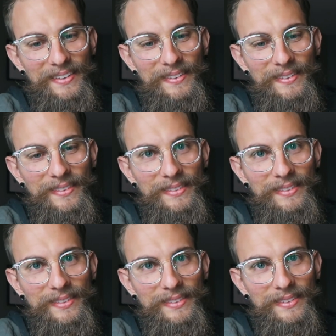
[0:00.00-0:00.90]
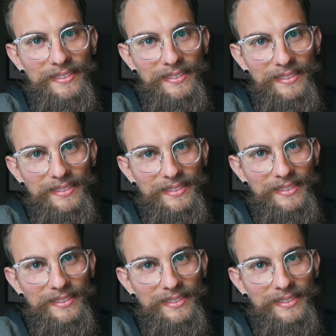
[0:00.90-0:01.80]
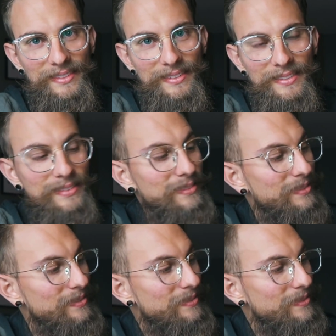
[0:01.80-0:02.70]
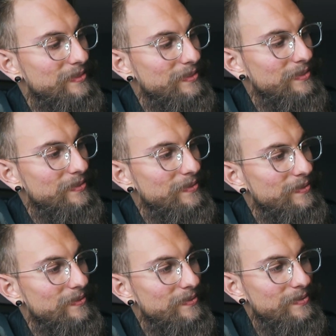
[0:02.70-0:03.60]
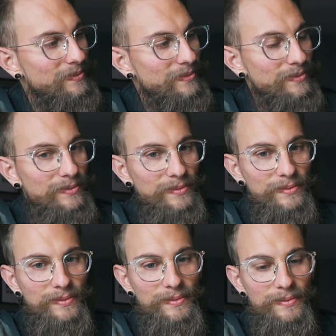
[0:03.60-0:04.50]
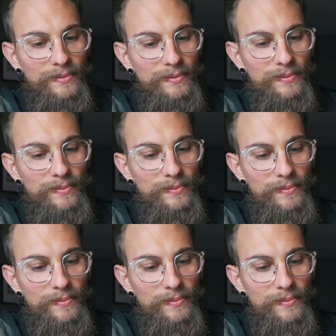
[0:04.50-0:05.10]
No words are spoken by the person on screen.